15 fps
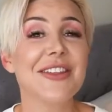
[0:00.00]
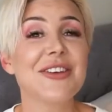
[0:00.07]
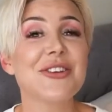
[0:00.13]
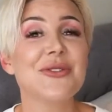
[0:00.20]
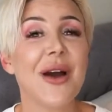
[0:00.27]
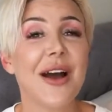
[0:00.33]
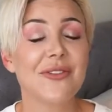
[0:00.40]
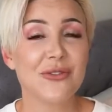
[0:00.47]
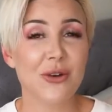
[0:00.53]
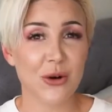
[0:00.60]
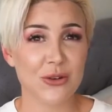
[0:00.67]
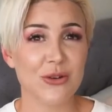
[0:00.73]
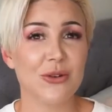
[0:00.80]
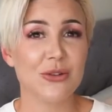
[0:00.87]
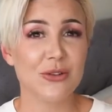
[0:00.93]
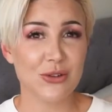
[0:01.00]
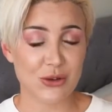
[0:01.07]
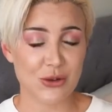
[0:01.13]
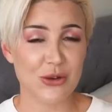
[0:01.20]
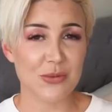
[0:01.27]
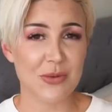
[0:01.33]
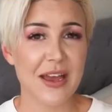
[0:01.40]
that you have got your
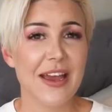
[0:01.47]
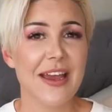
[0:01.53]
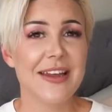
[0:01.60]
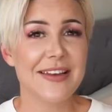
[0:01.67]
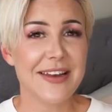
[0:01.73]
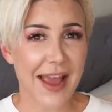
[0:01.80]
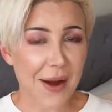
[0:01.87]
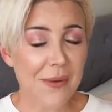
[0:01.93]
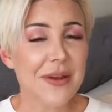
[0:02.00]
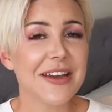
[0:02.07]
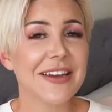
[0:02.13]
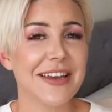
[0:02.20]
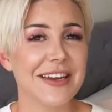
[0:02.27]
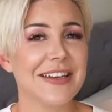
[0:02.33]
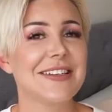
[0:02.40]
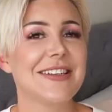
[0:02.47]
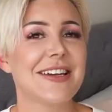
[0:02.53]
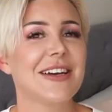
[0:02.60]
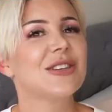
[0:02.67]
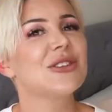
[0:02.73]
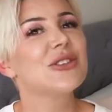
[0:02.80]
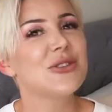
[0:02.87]
lube, now we are getting
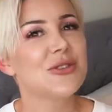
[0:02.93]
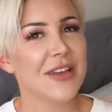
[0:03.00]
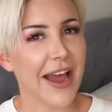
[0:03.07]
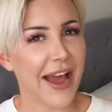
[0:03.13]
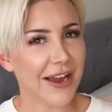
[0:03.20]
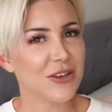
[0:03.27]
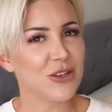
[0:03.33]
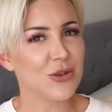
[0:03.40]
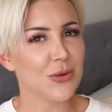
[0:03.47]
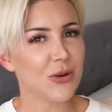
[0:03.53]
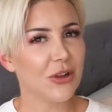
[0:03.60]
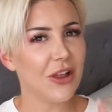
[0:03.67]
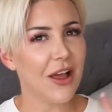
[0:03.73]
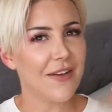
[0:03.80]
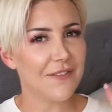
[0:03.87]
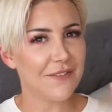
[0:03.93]
down to the actual